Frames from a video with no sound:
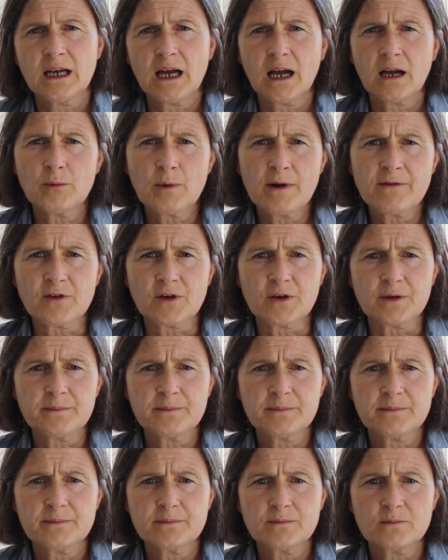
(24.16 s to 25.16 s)
However,
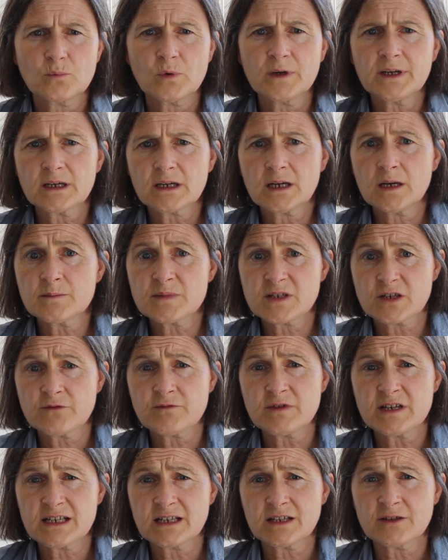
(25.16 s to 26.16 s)
when it comes to
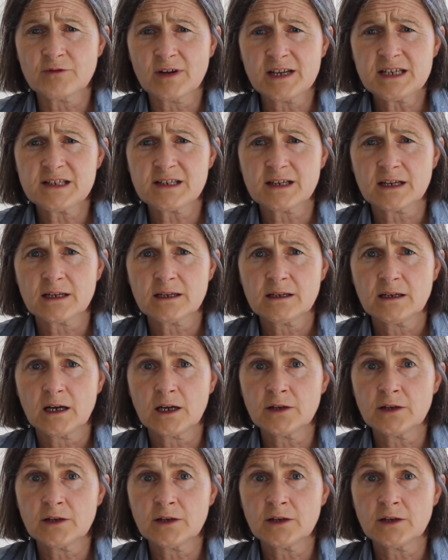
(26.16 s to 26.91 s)
reading and writing,